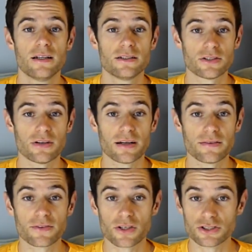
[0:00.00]
so
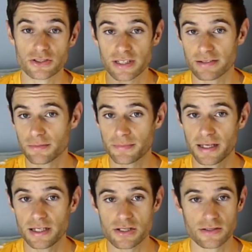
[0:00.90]
I've got a Just Giving
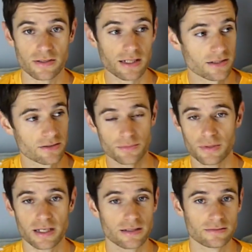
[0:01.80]
page. There's a link
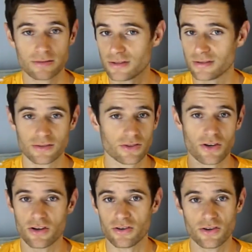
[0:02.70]
somewhere
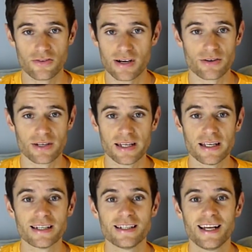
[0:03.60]
around
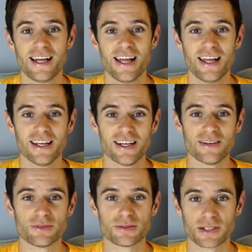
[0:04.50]
here
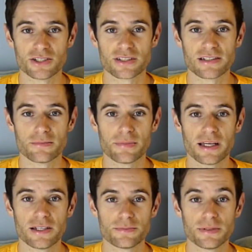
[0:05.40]
to my Just Giving
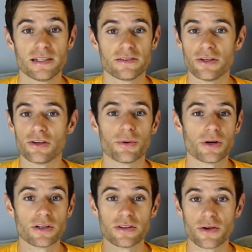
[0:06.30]
page. Please do go
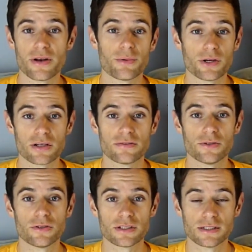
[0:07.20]
on and donate what you can
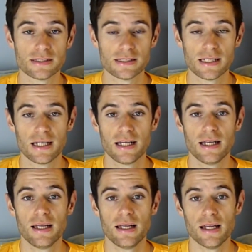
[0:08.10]
afford.
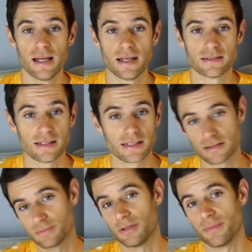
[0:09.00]
There's a link
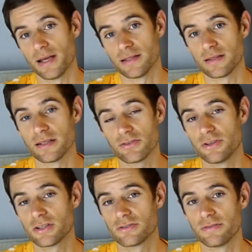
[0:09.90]
somewhere up there to the
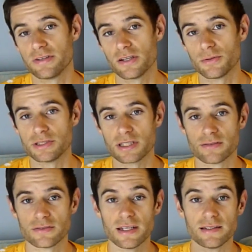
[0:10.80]
introductory video which
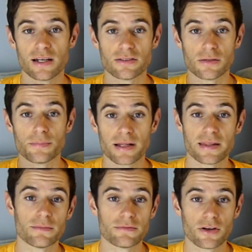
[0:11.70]
gives details of the plan
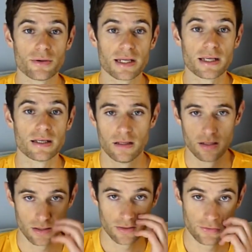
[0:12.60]
that I'm following.
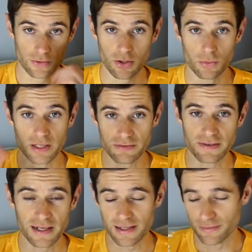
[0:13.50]
So, week
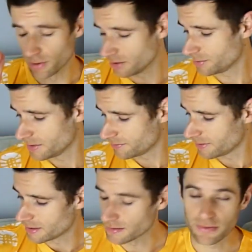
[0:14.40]
5. What is week
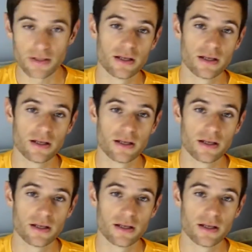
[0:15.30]
5?